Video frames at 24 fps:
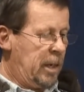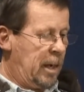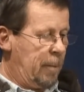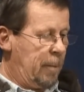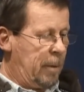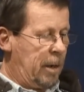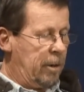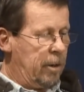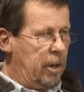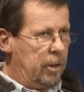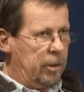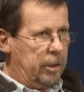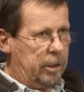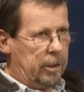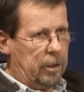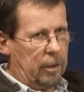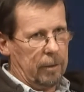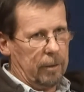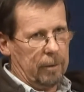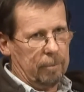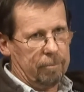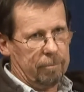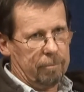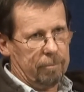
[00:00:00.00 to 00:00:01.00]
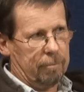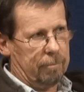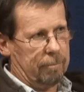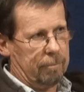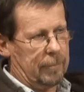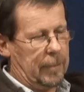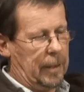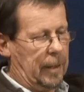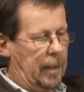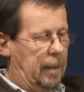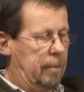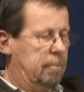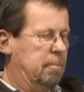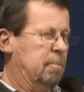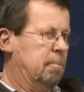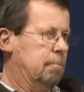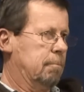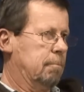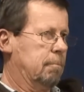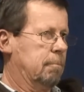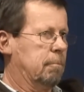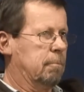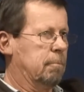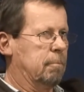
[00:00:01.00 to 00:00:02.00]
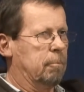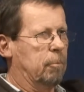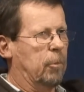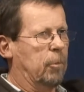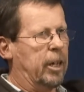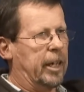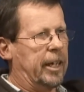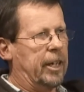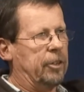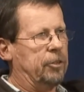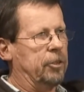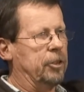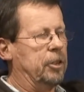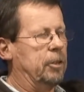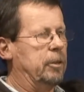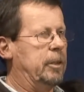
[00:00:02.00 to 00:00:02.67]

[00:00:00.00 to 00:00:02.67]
So we set up our own little, well,